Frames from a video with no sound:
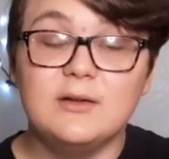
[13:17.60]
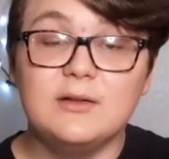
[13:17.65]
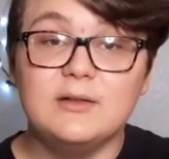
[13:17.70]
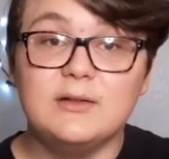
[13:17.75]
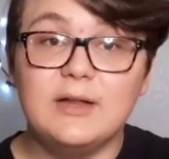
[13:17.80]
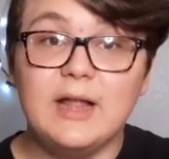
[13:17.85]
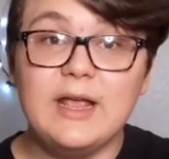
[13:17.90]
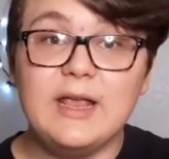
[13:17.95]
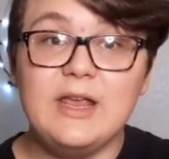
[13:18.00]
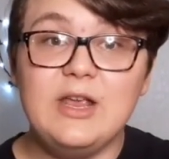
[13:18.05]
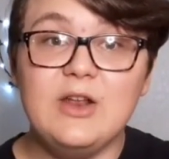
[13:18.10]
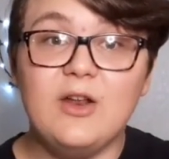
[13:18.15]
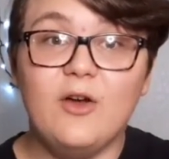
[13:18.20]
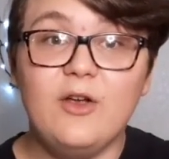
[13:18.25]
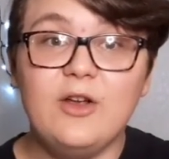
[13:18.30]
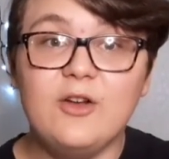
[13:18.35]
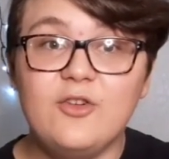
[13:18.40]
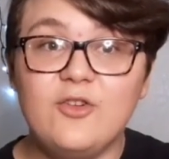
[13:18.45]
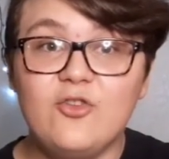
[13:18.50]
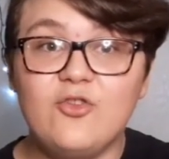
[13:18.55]
like you know
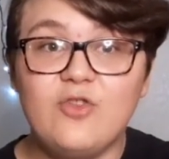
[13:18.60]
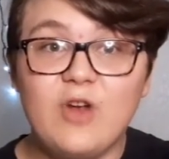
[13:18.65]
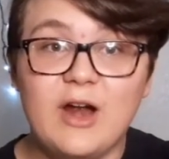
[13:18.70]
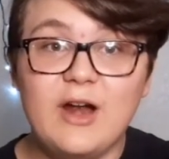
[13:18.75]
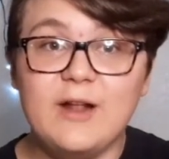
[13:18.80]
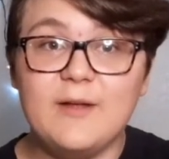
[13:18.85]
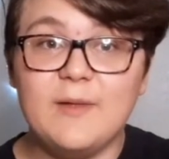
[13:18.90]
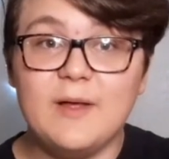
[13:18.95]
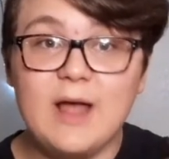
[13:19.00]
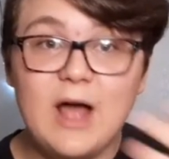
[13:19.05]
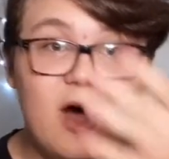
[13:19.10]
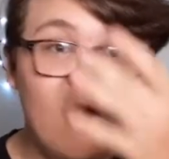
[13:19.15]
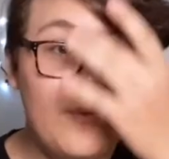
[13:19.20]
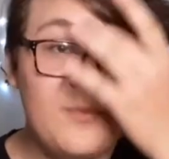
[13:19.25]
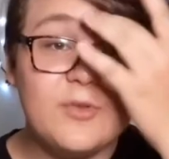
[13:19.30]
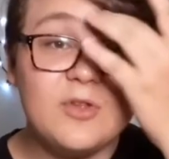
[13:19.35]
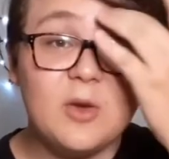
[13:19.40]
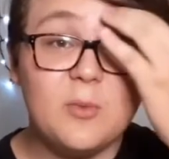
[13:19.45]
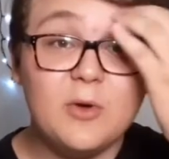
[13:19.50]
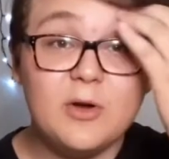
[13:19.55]
you're just trying to help
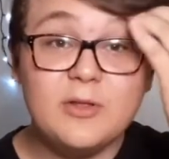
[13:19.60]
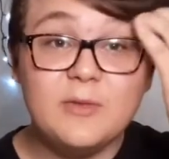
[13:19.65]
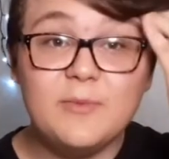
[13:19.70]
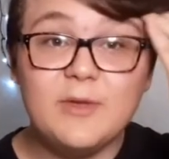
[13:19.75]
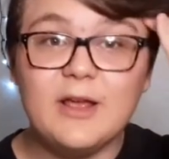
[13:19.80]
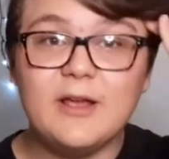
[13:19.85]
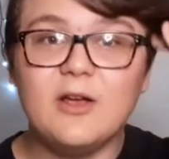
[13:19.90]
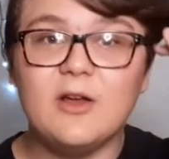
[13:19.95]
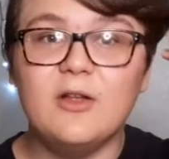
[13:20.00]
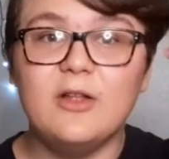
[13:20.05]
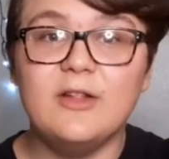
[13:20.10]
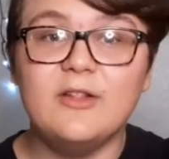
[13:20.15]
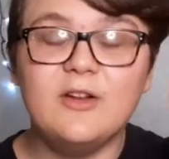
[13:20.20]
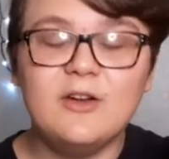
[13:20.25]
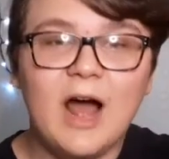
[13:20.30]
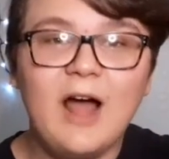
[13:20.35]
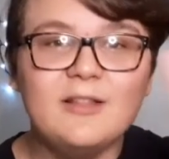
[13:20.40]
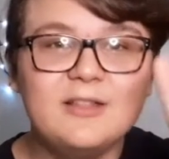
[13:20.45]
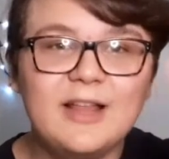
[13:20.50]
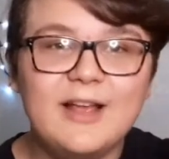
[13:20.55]
someone to be like and they're
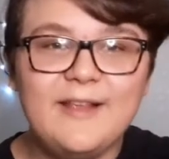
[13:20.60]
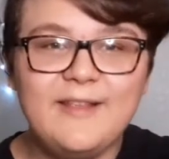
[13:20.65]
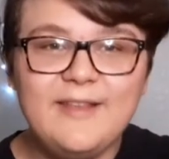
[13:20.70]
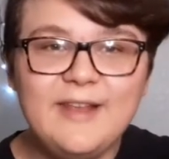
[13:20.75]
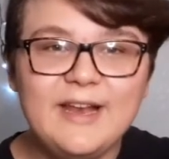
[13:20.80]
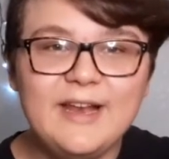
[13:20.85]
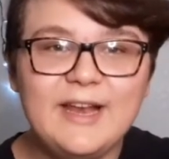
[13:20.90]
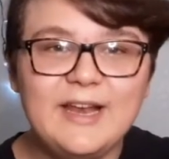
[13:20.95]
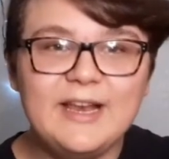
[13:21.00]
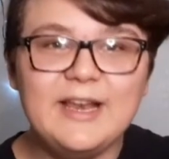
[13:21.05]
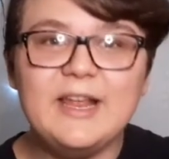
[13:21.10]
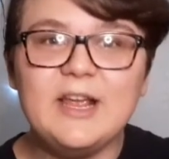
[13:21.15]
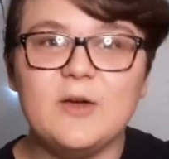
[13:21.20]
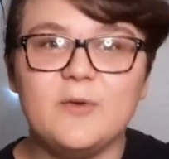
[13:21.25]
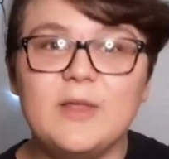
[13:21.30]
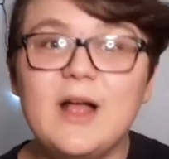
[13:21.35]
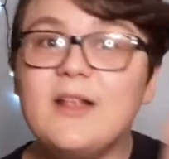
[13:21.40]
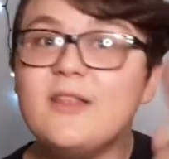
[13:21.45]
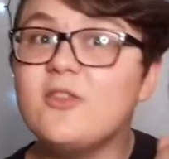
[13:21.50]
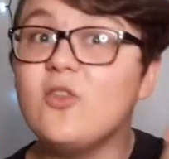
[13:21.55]
not listening to you
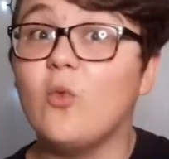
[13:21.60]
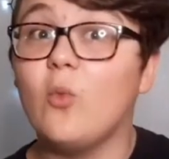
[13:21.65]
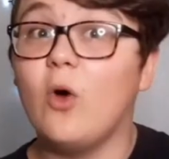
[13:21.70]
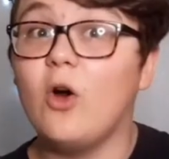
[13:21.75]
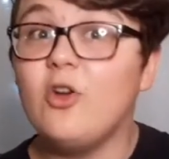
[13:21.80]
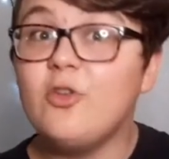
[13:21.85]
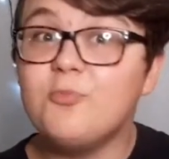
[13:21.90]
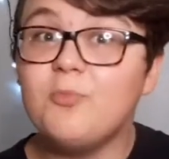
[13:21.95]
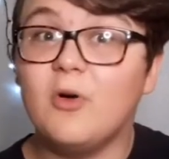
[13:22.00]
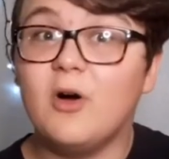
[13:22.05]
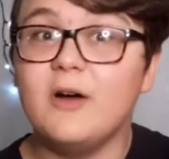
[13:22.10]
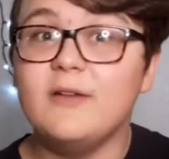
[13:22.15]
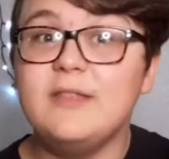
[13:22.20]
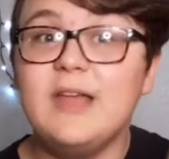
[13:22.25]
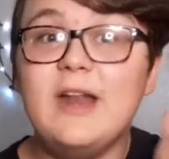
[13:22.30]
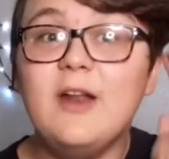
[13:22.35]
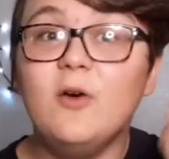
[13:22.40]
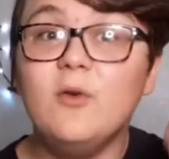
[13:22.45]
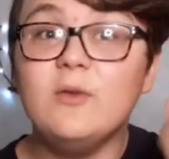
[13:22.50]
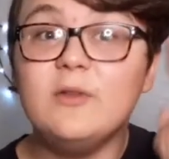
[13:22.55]
that's the worst part they
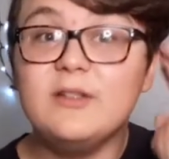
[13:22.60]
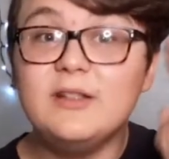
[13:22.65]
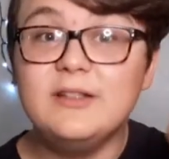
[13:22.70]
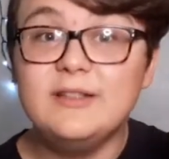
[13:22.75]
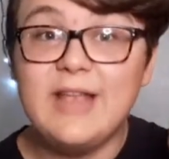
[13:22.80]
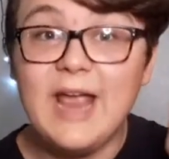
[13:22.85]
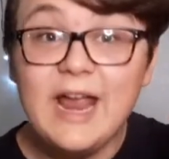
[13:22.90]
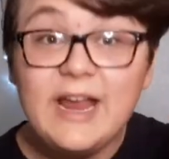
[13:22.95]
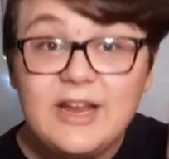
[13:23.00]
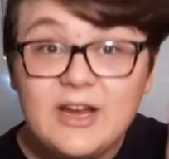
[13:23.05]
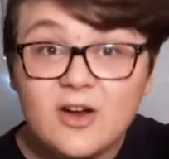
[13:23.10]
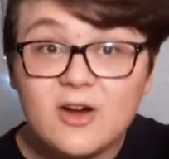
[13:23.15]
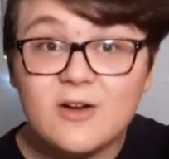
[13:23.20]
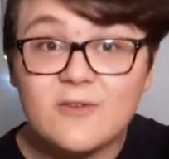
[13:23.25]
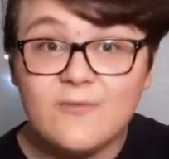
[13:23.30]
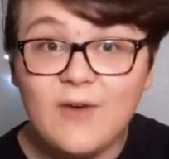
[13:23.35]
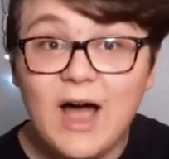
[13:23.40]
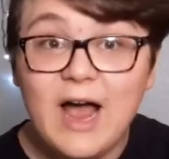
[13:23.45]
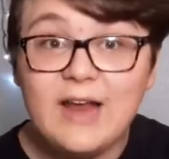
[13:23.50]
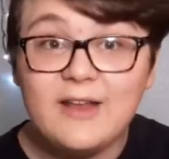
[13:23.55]
don't take your
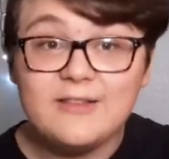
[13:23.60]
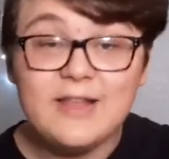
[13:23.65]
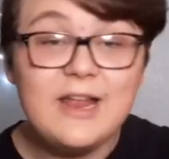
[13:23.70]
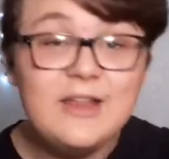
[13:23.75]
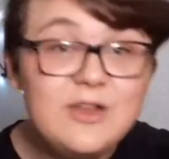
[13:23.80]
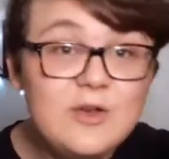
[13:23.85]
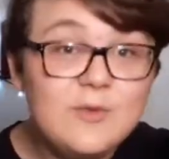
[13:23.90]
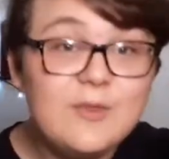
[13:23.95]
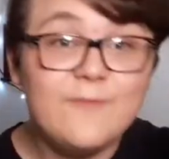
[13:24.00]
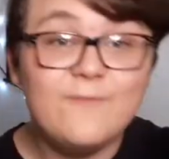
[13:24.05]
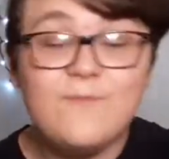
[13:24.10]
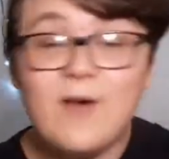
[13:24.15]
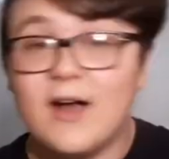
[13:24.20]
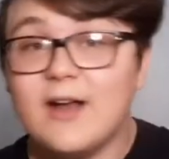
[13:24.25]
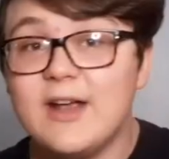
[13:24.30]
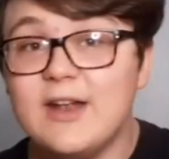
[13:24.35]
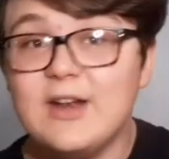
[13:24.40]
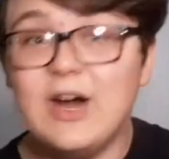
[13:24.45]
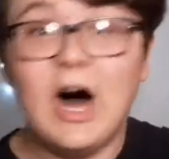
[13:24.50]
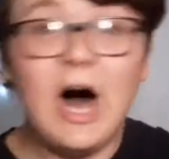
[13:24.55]
advice they do the
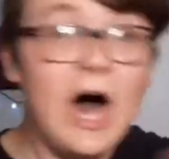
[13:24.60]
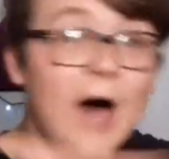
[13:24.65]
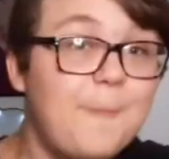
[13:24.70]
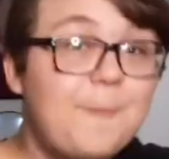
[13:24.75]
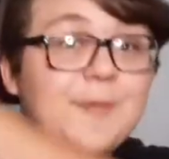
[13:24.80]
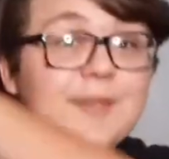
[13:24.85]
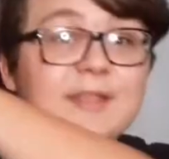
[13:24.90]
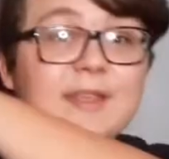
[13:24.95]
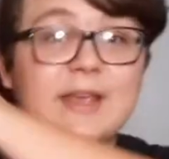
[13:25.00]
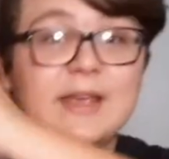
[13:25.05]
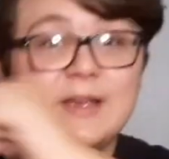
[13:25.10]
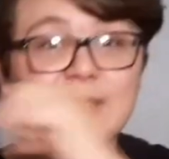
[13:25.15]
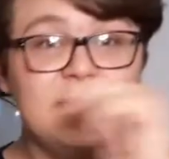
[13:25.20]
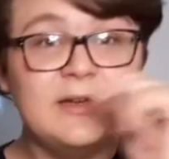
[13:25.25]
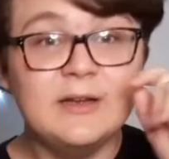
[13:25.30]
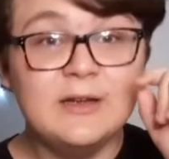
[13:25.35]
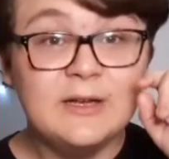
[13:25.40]
fucking opposite